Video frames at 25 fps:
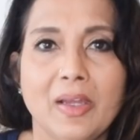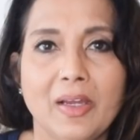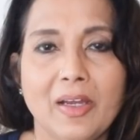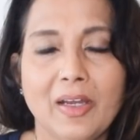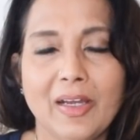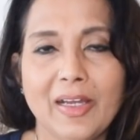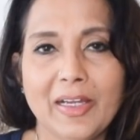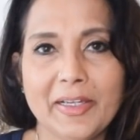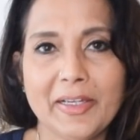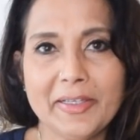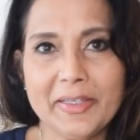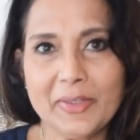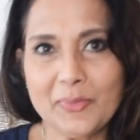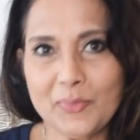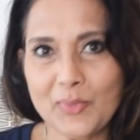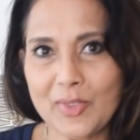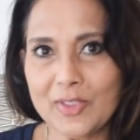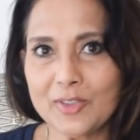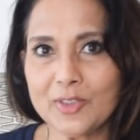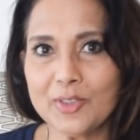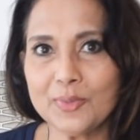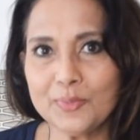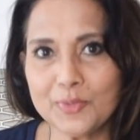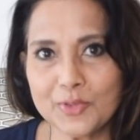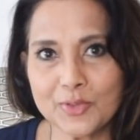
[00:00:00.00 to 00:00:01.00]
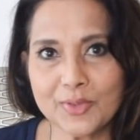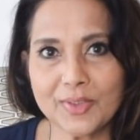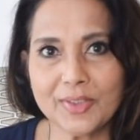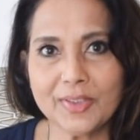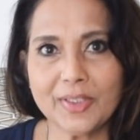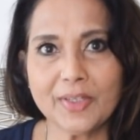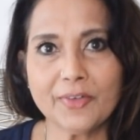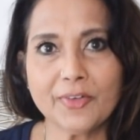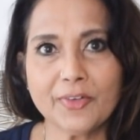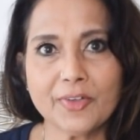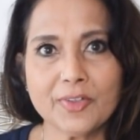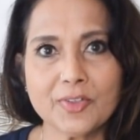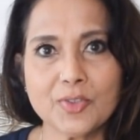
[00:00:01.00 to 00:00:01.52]
Hi and welcome to
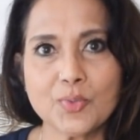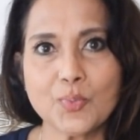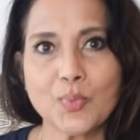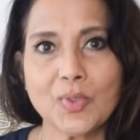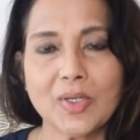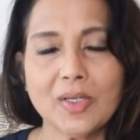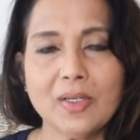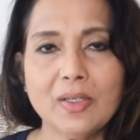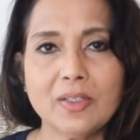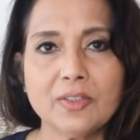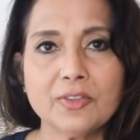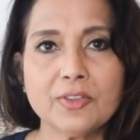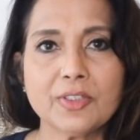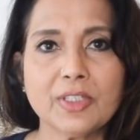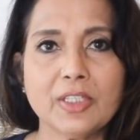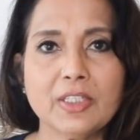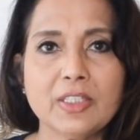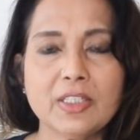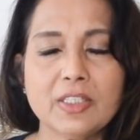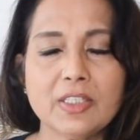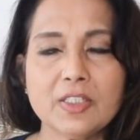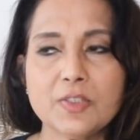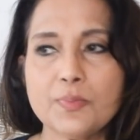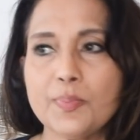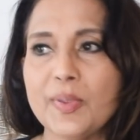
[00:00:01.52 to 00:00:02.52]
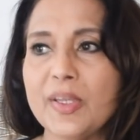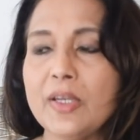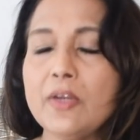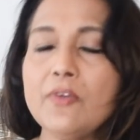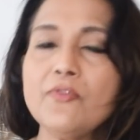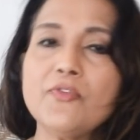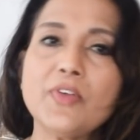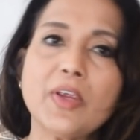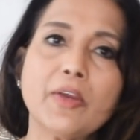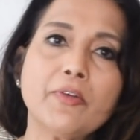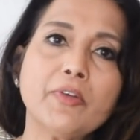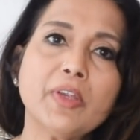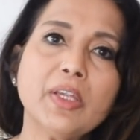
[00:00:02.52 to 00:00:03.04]
Indira's World. It has been a
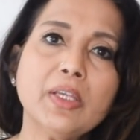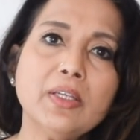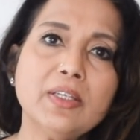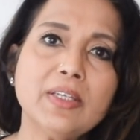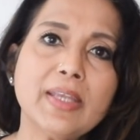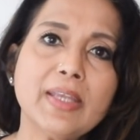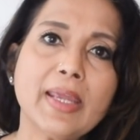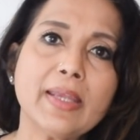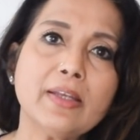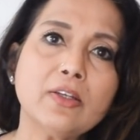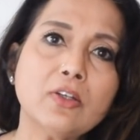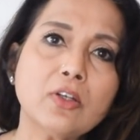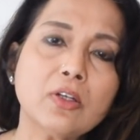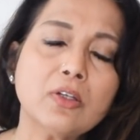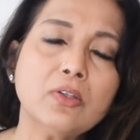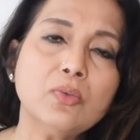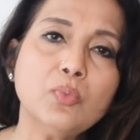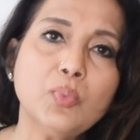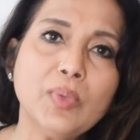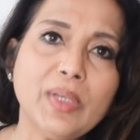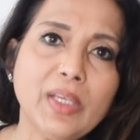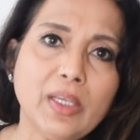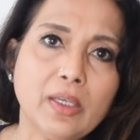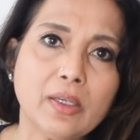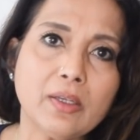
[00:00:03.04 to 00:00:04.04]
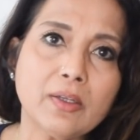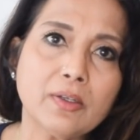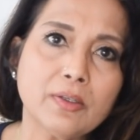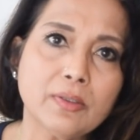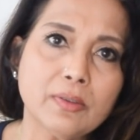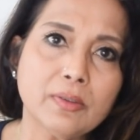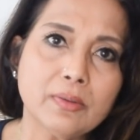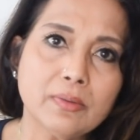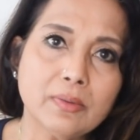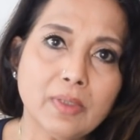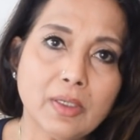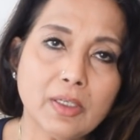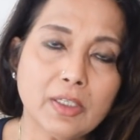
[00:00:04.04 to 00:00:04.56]
very dental week.
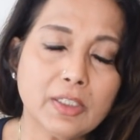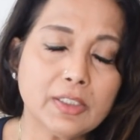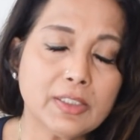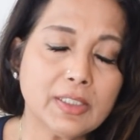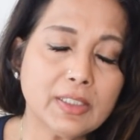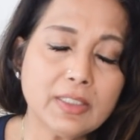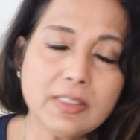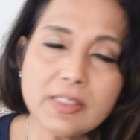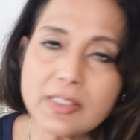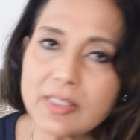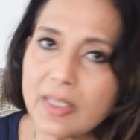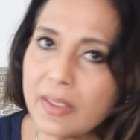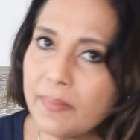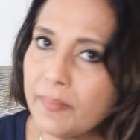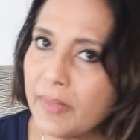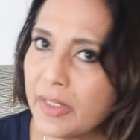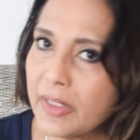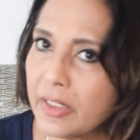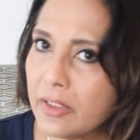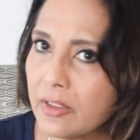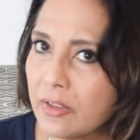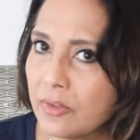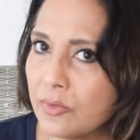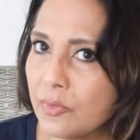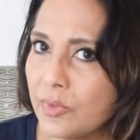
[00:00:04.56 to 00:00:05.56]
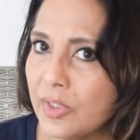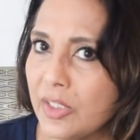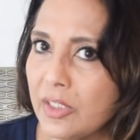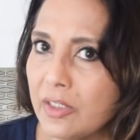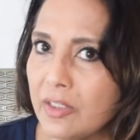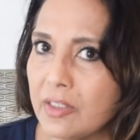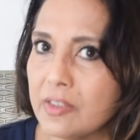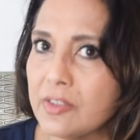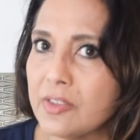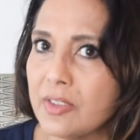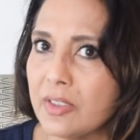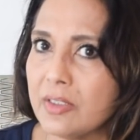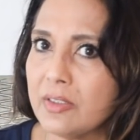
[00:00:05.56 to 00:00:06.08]
I didn't say mental week,
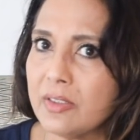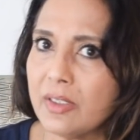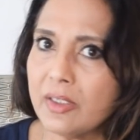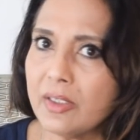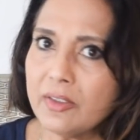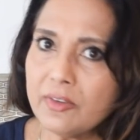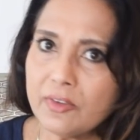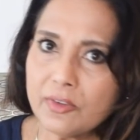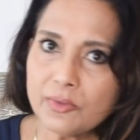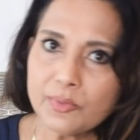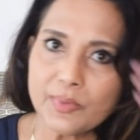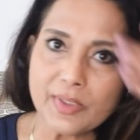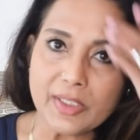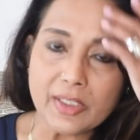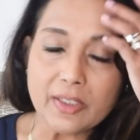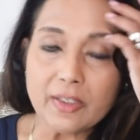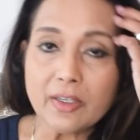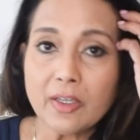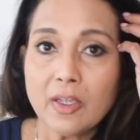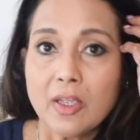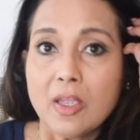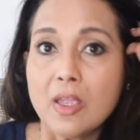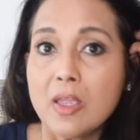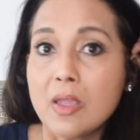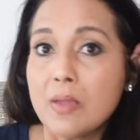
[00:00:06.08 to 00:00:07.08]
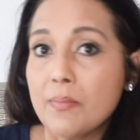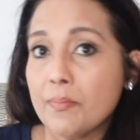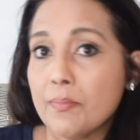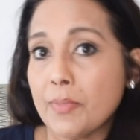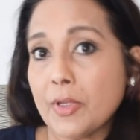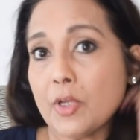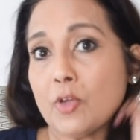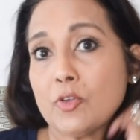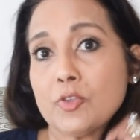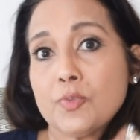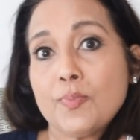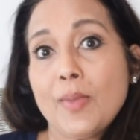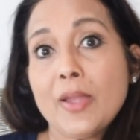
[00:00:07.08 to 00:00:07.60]
I said dental week
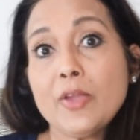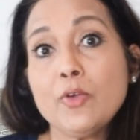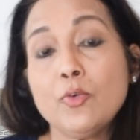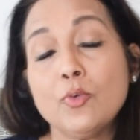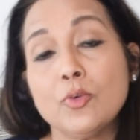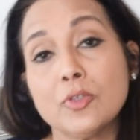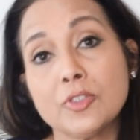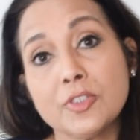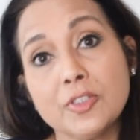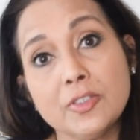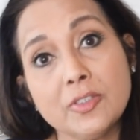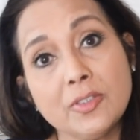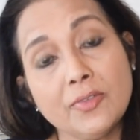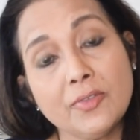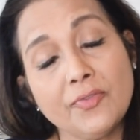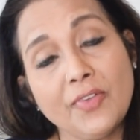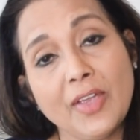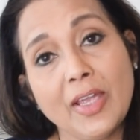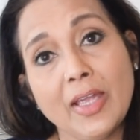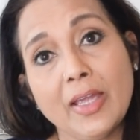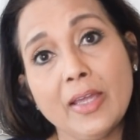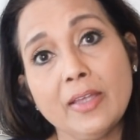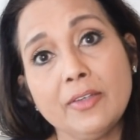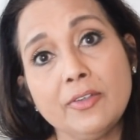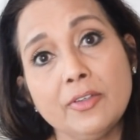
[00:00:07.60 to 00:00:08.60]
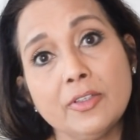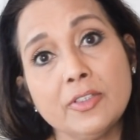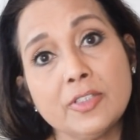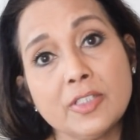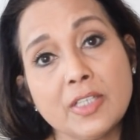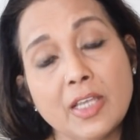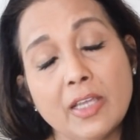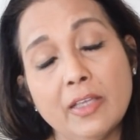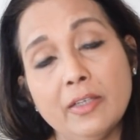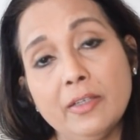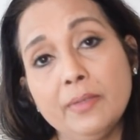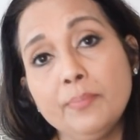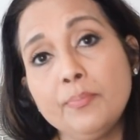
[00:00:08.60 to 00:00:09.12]
because my horses have had a
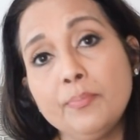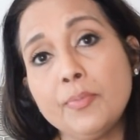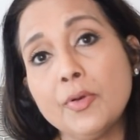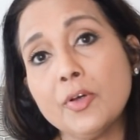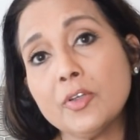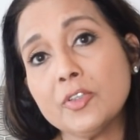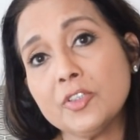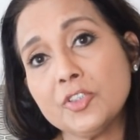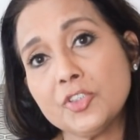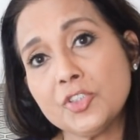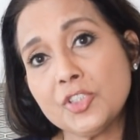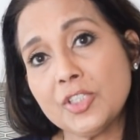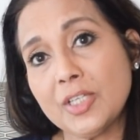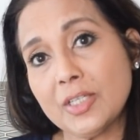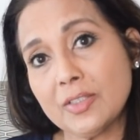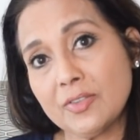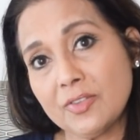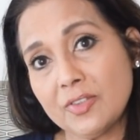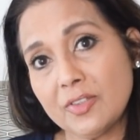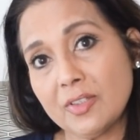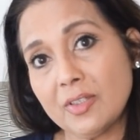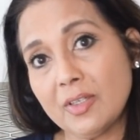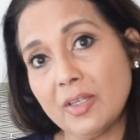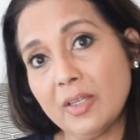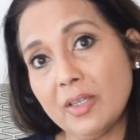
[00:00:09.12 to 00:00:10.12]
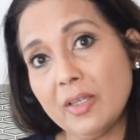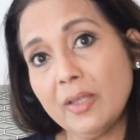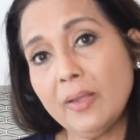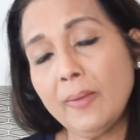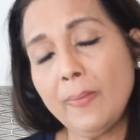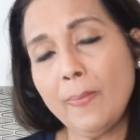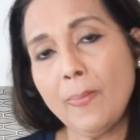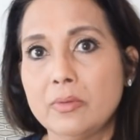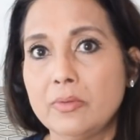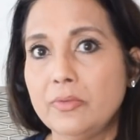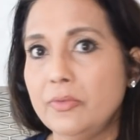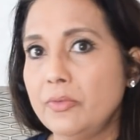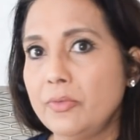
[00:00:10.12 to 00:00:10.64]
scale and polish yesterday,
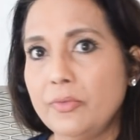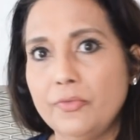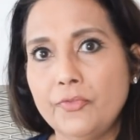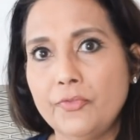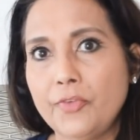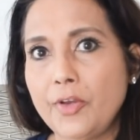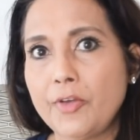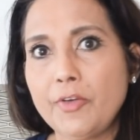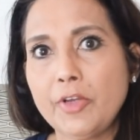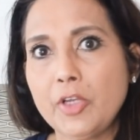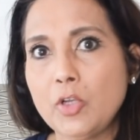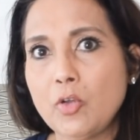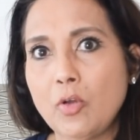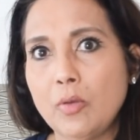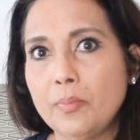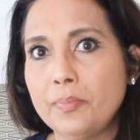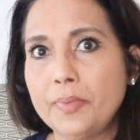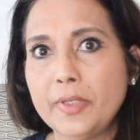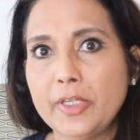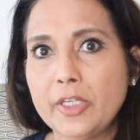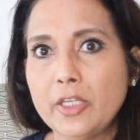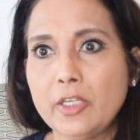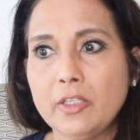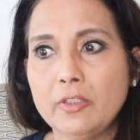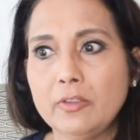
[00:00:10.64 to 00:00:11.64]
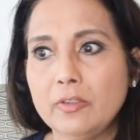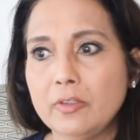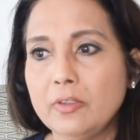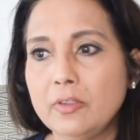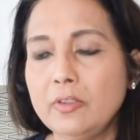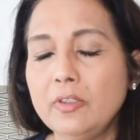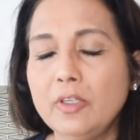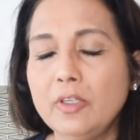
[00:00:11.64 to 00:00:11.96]
very complicated.